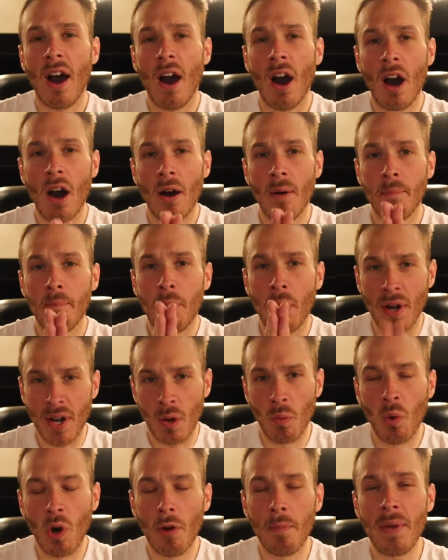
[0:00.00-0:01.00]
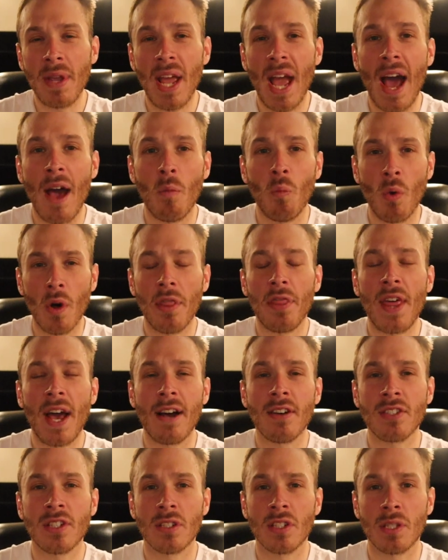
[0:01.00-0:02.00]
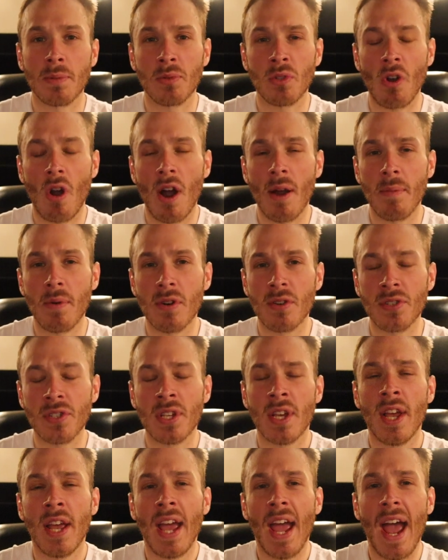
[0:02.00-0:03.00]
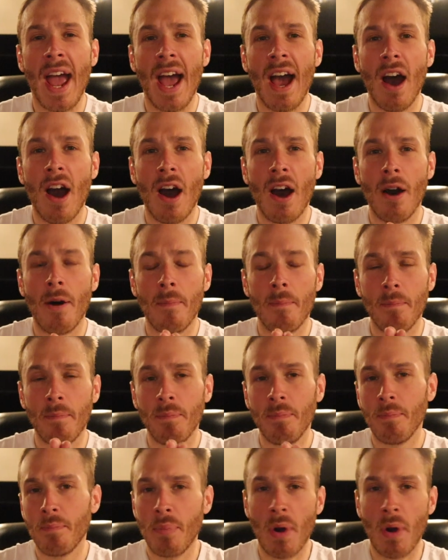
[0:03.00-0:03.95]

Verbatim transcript: Um, but it will be at 1,000 subscribers um,